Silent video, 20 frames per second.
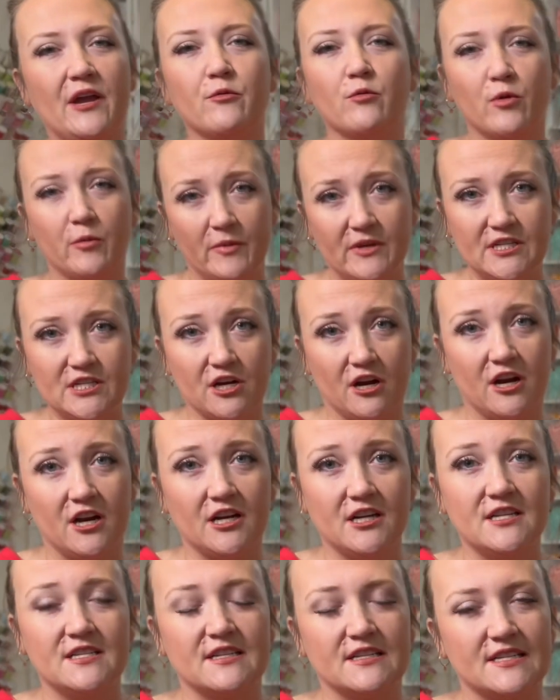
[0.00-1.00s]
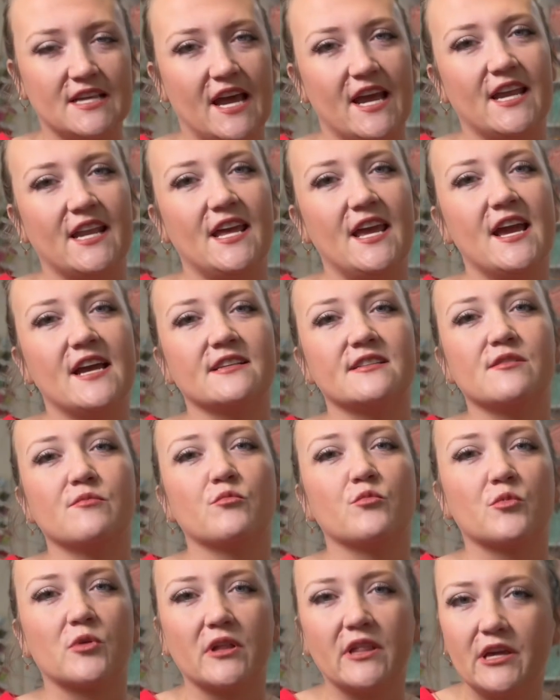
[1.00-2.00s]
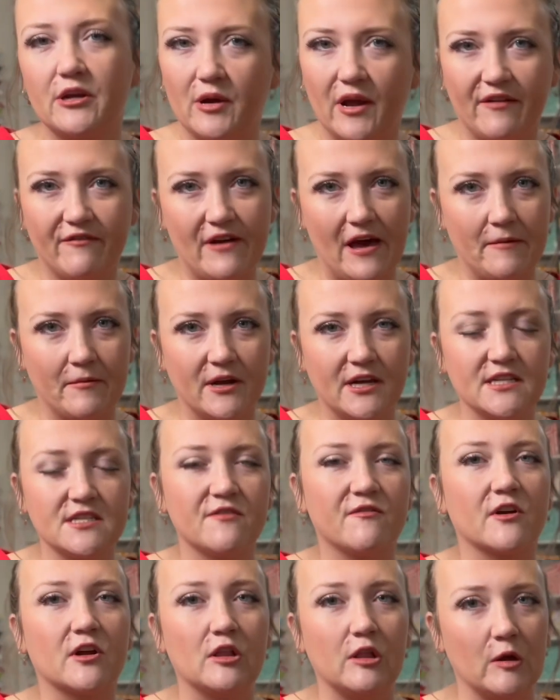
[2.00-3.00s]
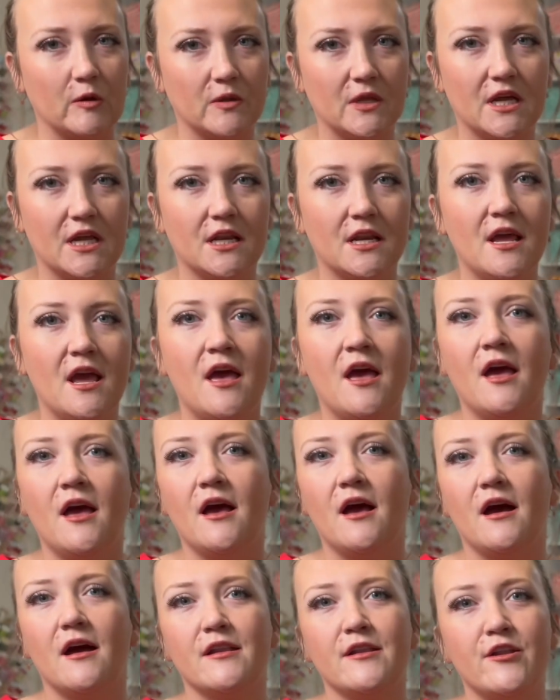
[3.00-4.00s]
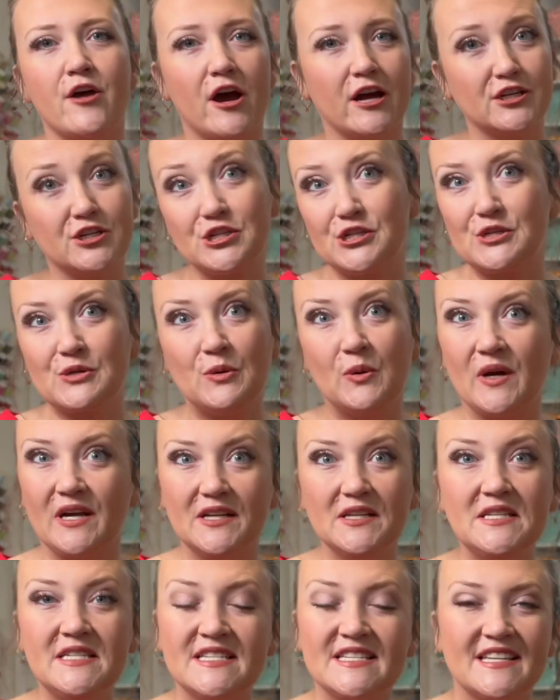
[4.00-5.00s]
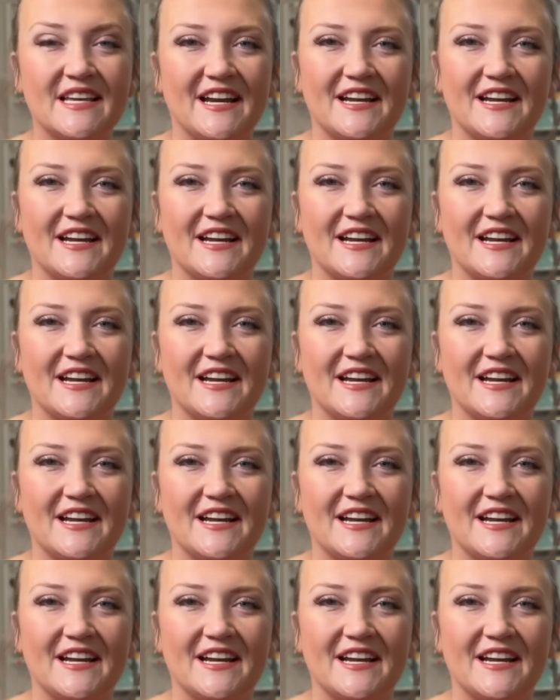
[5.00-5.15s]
Ruby Star Society has some really great fabrics for clothing, not just quilts.